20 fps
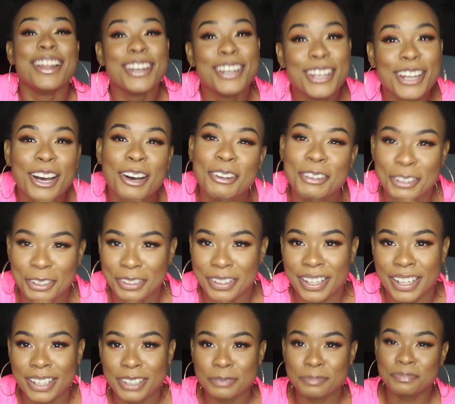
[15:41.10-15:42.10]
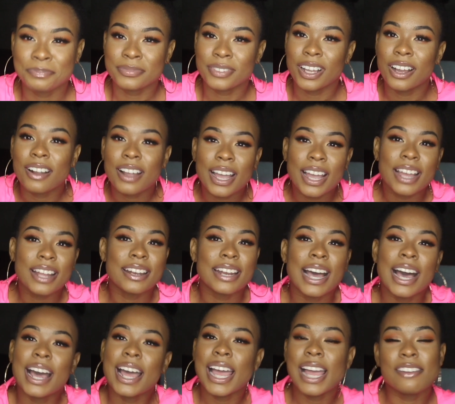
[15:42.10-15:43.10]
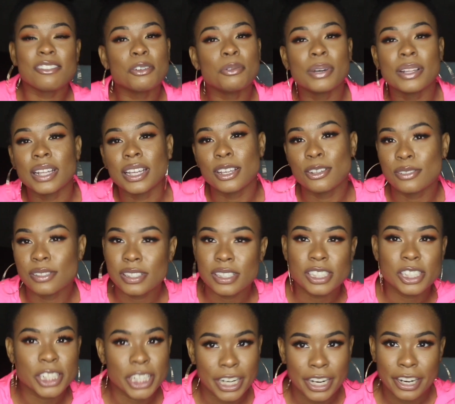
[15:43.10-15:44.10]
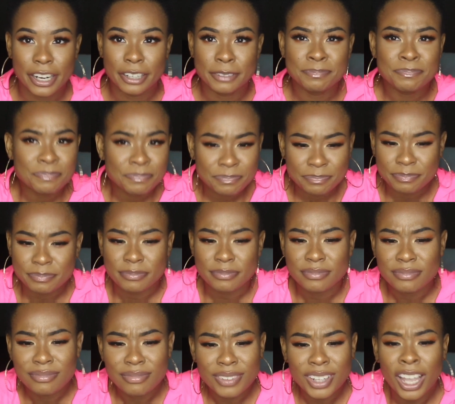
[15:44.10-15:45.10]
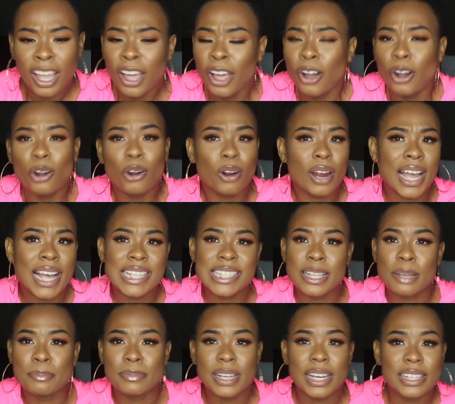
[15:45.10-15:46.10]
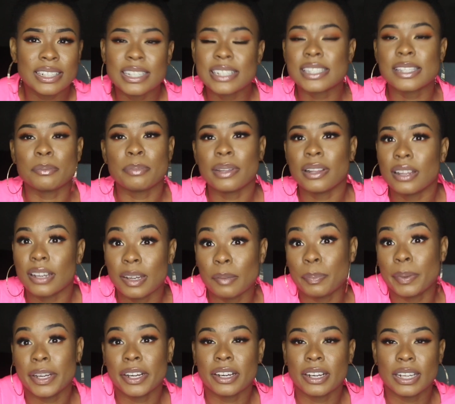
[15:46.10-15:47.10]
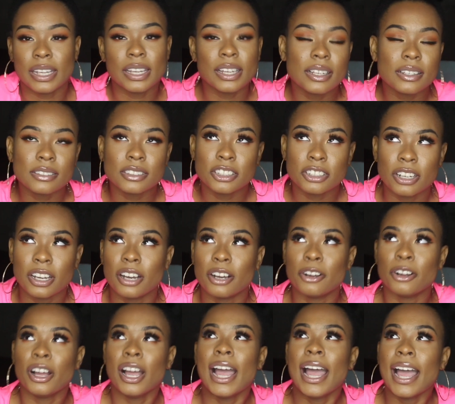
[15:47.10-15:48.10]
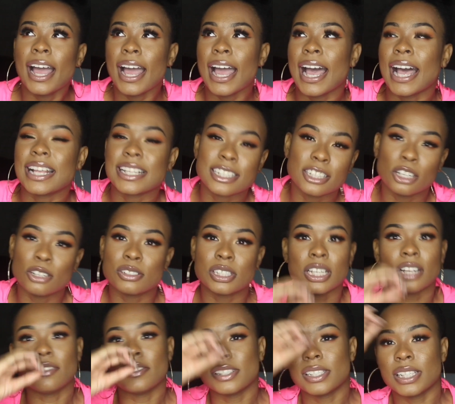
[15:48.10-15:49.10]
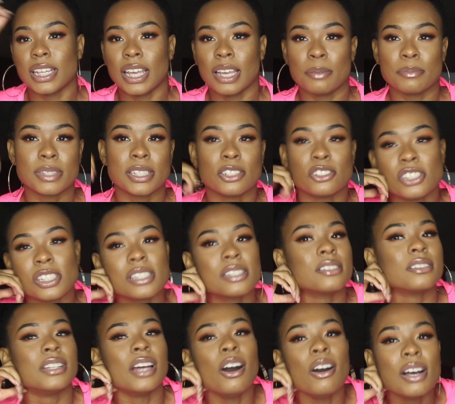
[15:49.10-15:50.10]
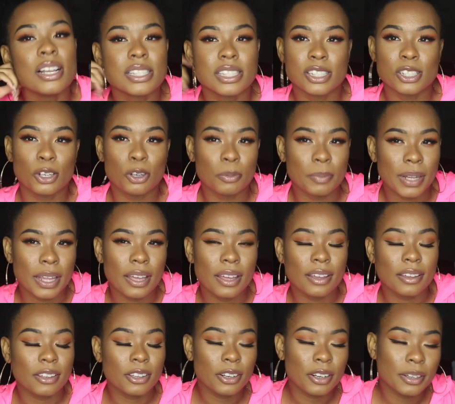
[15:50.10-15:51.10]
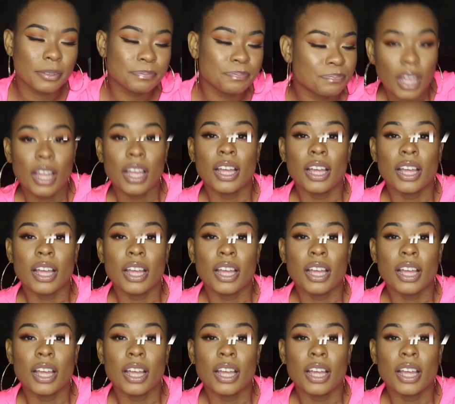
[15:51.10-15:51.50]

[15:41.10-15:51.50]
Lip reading: Don't do that. Okay, not everyone that uses a chair or has a disability, period, you know, has low self-esteem. So just don't assume that, you know.